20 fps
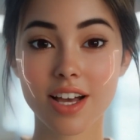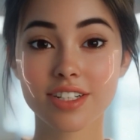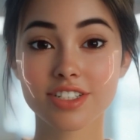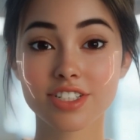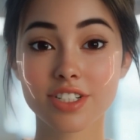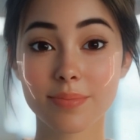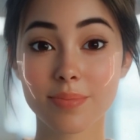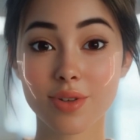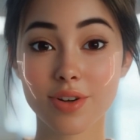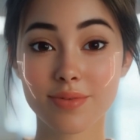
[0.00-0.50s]

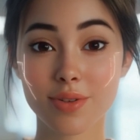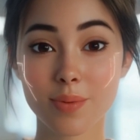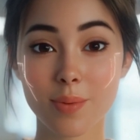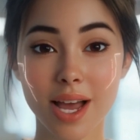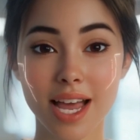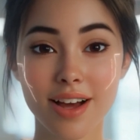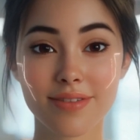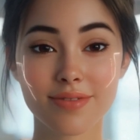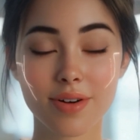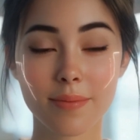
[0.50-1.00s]
to move
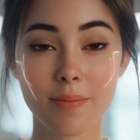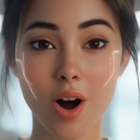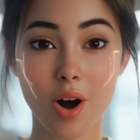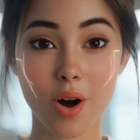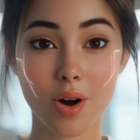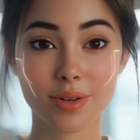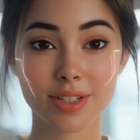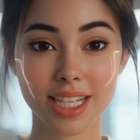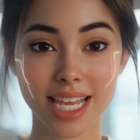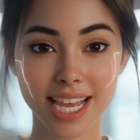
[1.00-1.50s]
away from
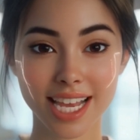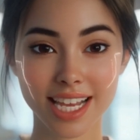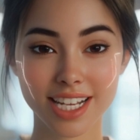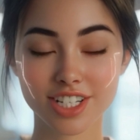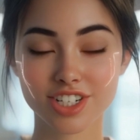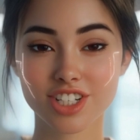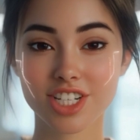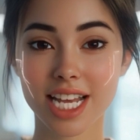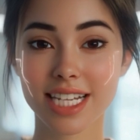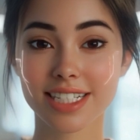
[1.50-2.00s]
old
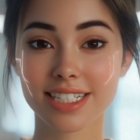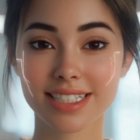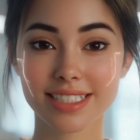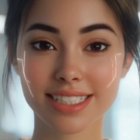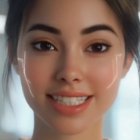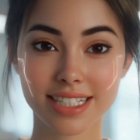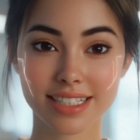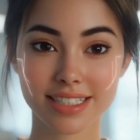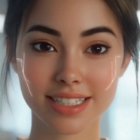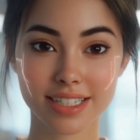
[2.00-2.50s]
age and
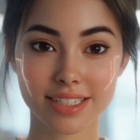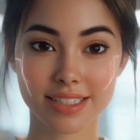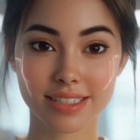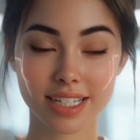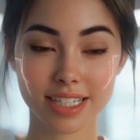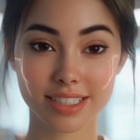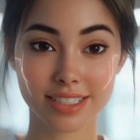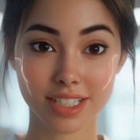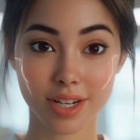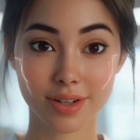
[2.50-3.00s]
diseases
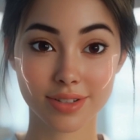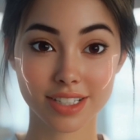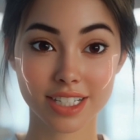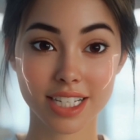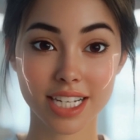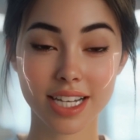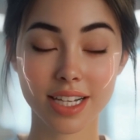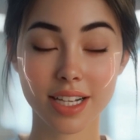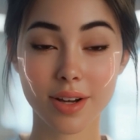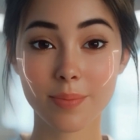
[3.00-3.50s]

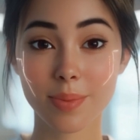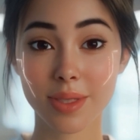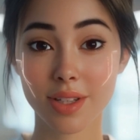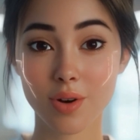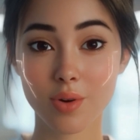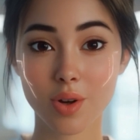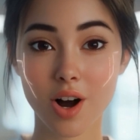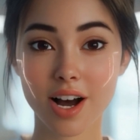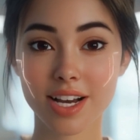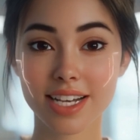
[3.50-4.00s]
associated with
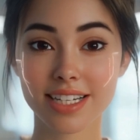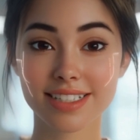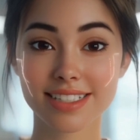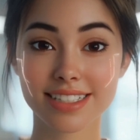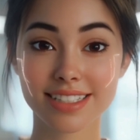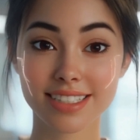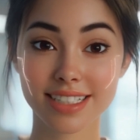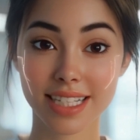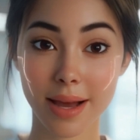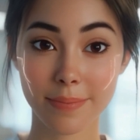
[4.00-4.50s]
chronic
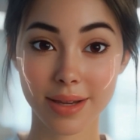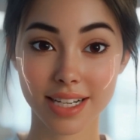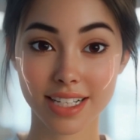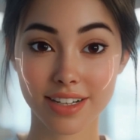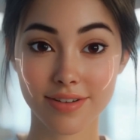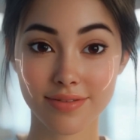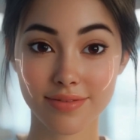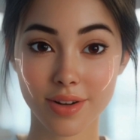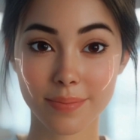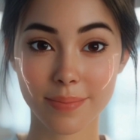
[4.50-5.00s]
systemic
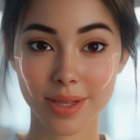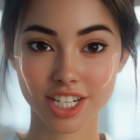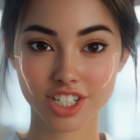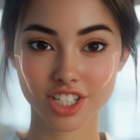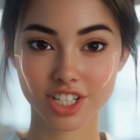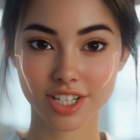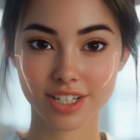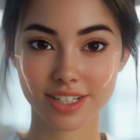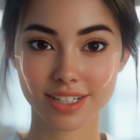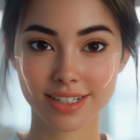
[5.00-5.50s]

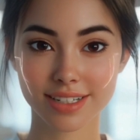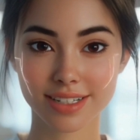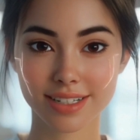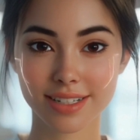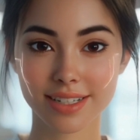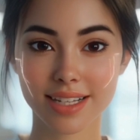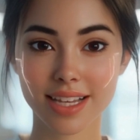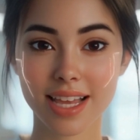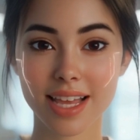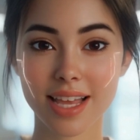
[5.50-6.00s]
inflammation.
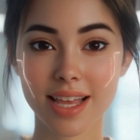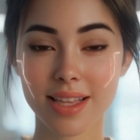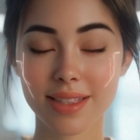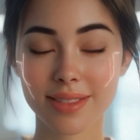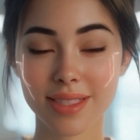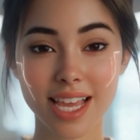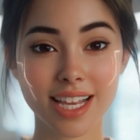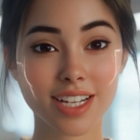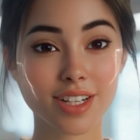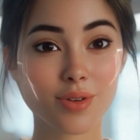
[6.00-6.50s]

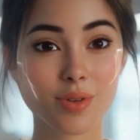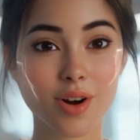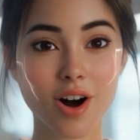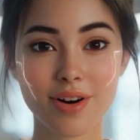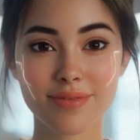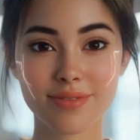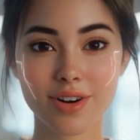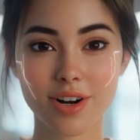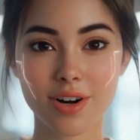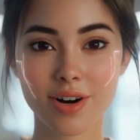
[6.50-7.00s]
Thank you all
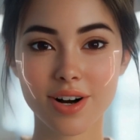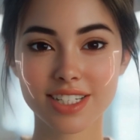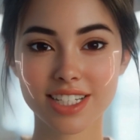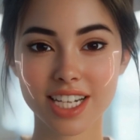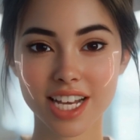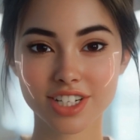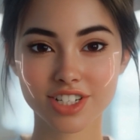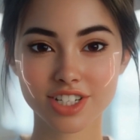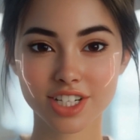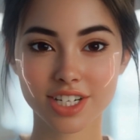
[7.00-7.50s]
for your
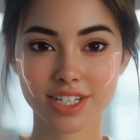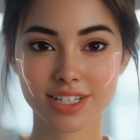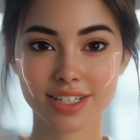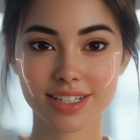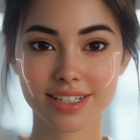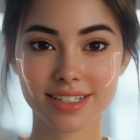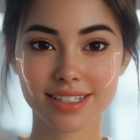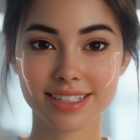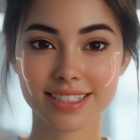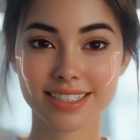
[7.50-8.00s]
attention.
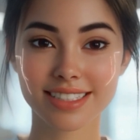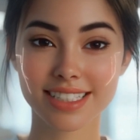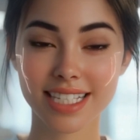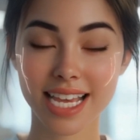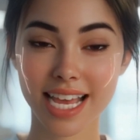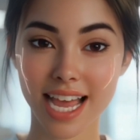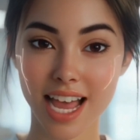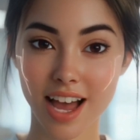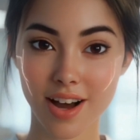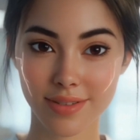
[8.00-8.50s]
Stay
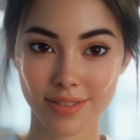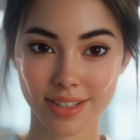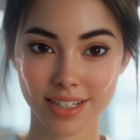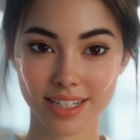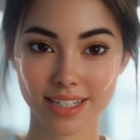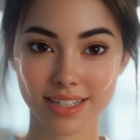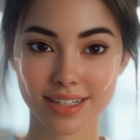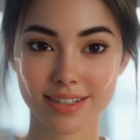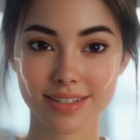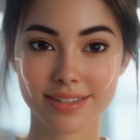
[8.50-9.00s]

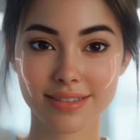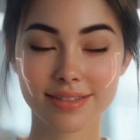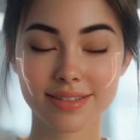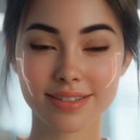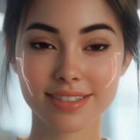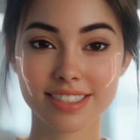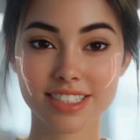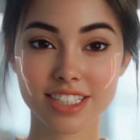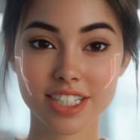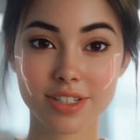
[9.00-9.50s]
healthy.
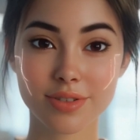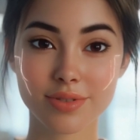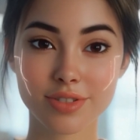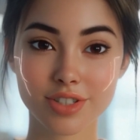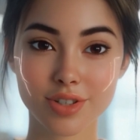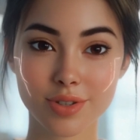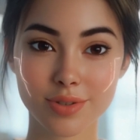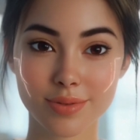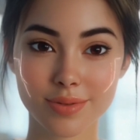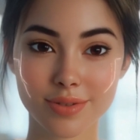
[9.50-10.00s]
See you
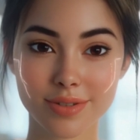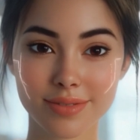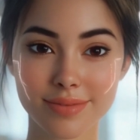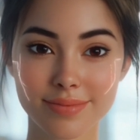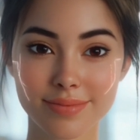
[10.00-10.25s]
soon.